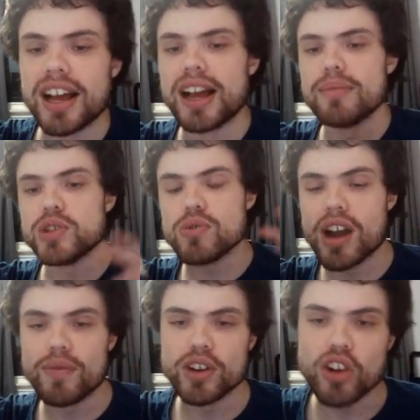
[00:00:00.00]
to
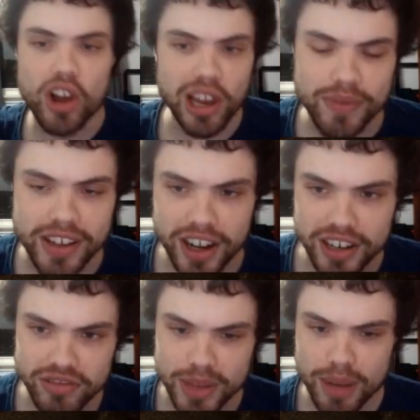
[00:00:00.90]
cover all of the
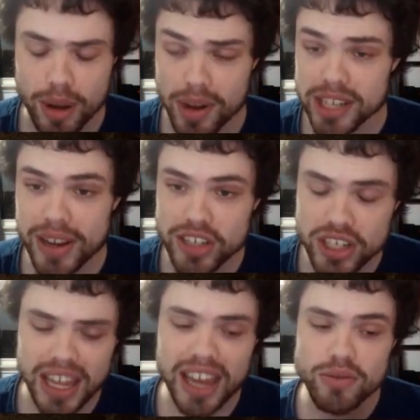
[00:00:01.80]
cards from the upcoming
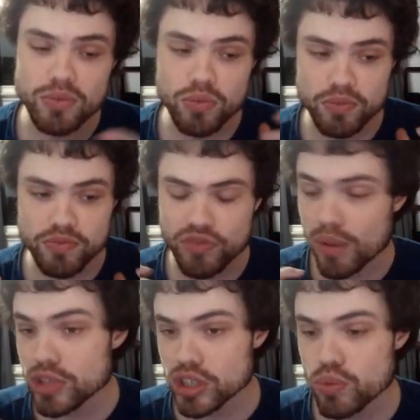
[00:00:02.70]
expansion. And
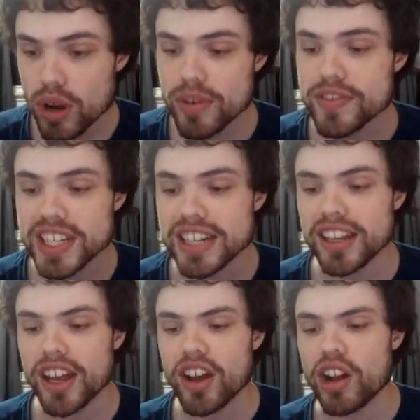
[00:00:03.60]
from just what we've seen
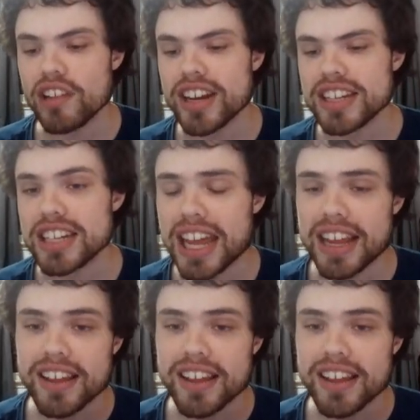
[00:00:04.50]
already today,